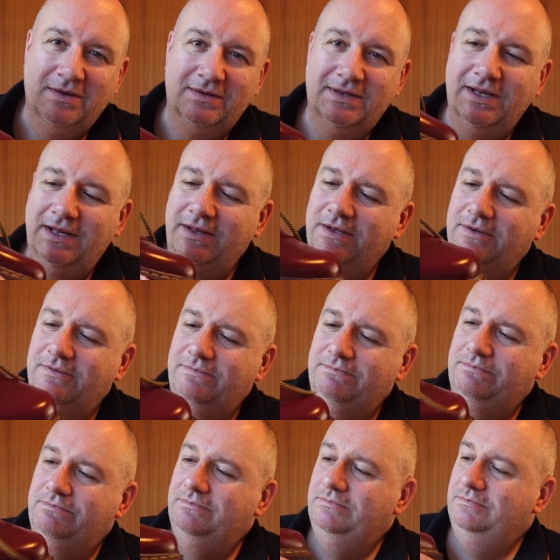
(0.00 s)
Another
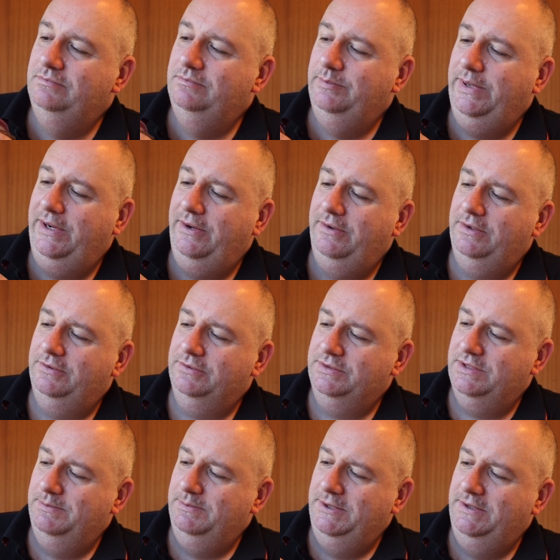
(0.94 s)
pair of
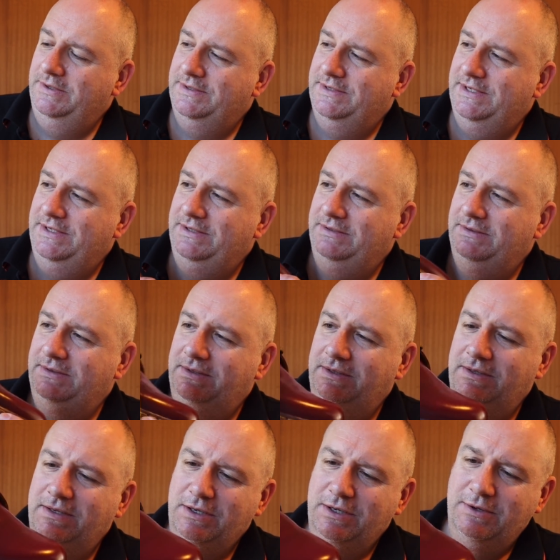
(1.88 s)
Dr. Martin,
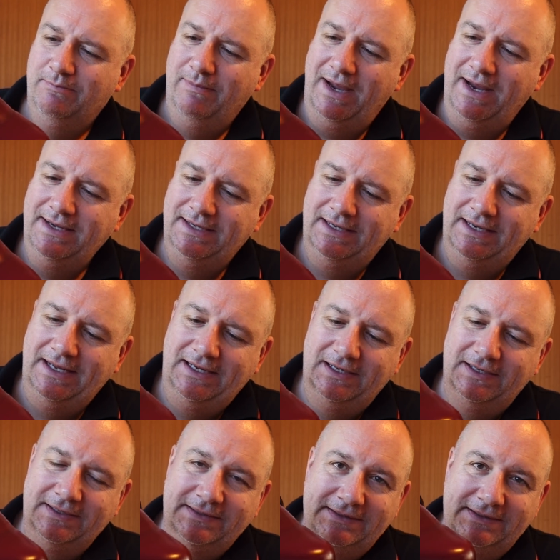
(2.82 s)
made in
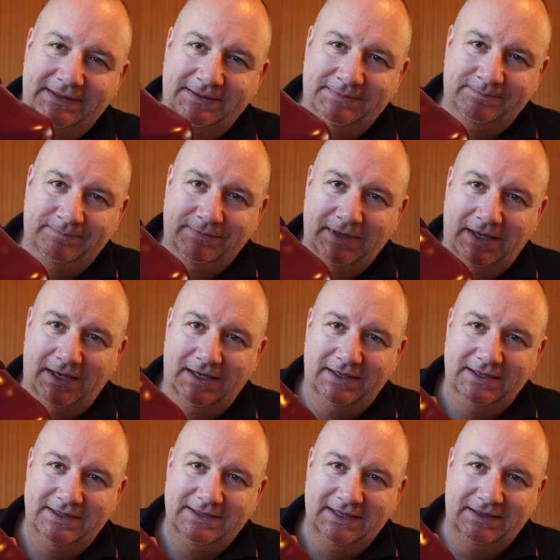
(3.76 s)
England.
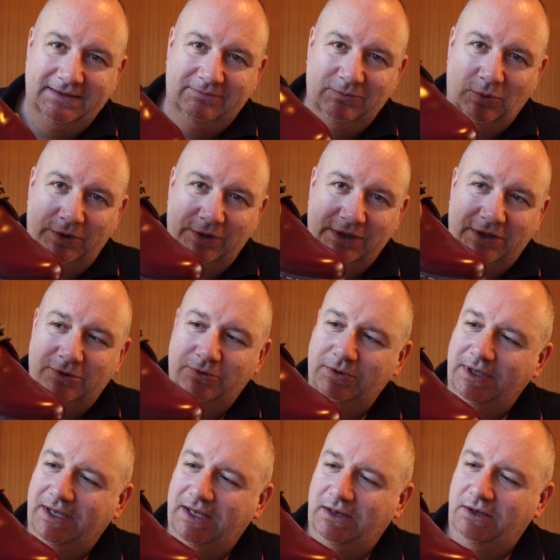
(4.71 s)
These are what you call
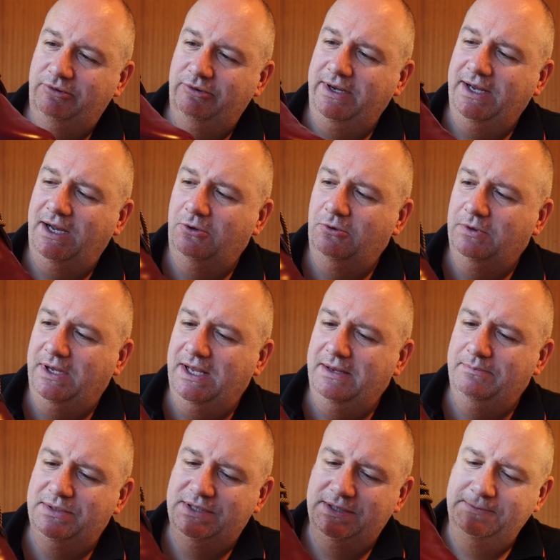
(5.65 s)
a 3-hole
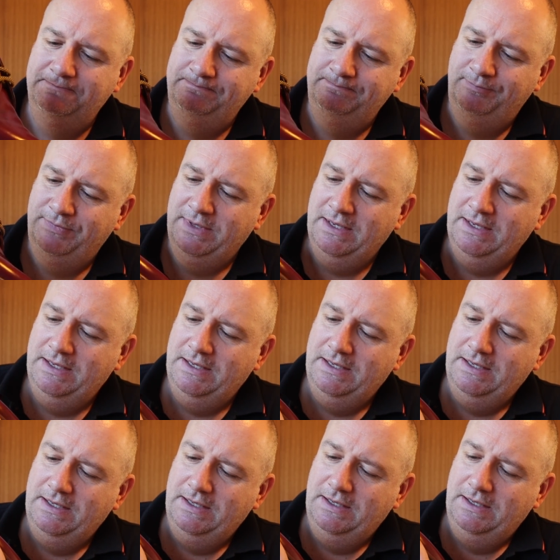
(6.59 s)
Gibson.
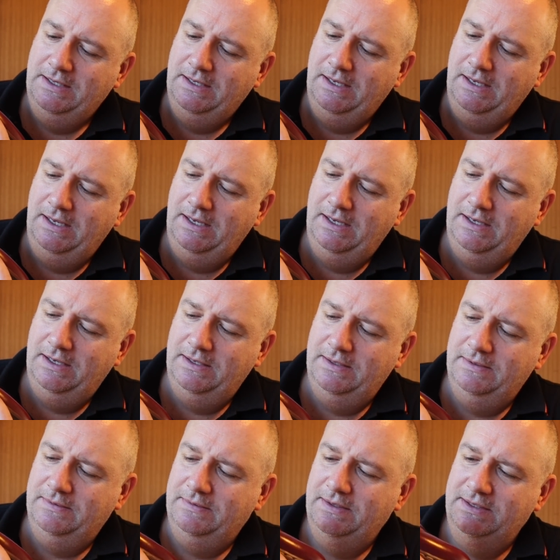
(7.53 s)

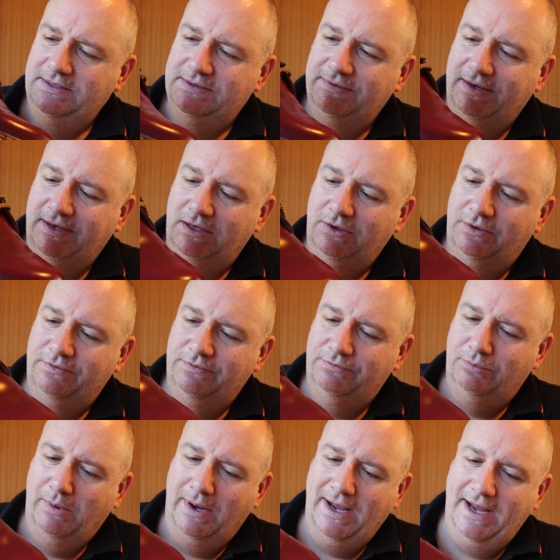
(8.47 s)
These have had a lot
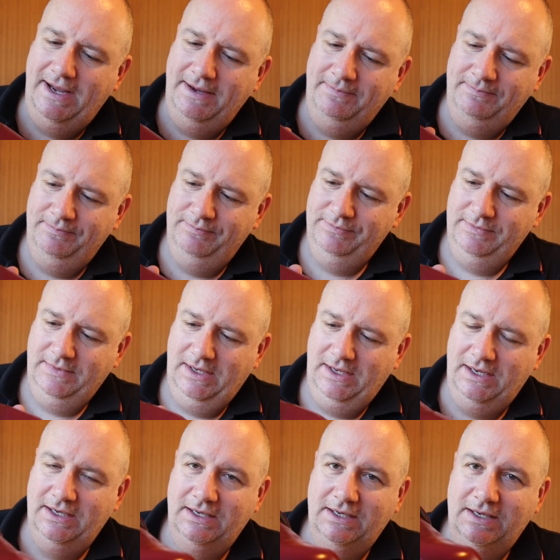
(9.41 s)
of wear,
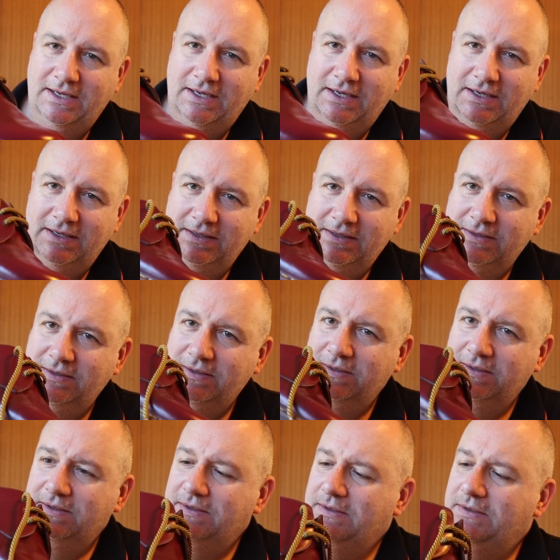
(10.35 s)
and
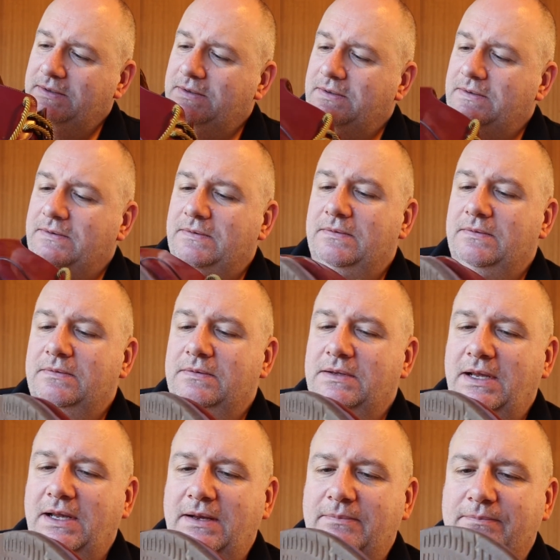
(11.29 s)

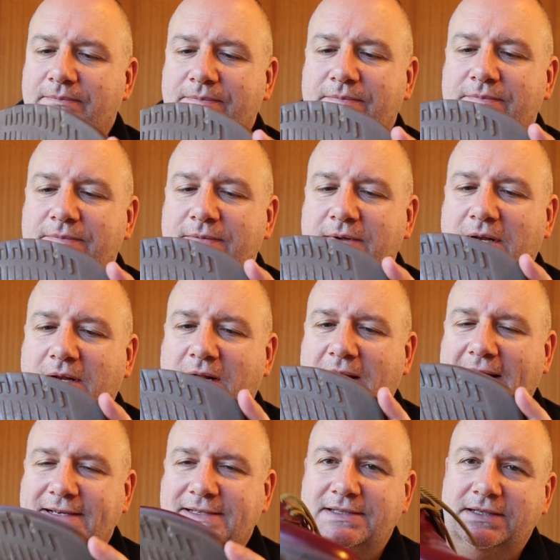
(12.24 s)
yeah, a
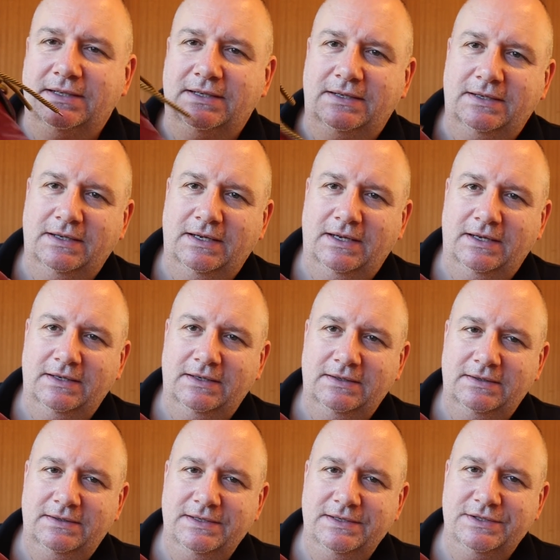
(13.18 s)
classic
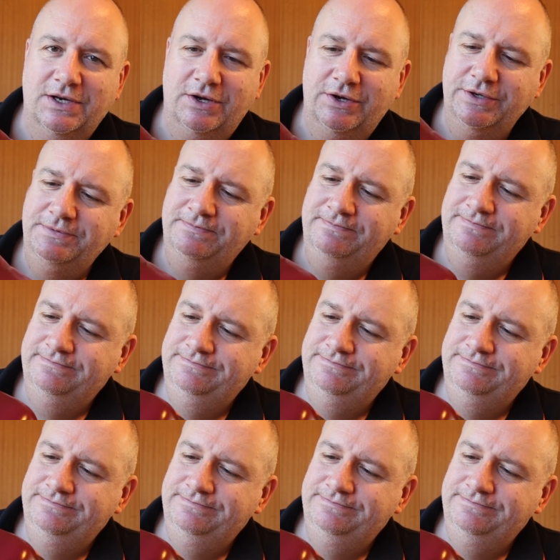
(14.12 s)
design.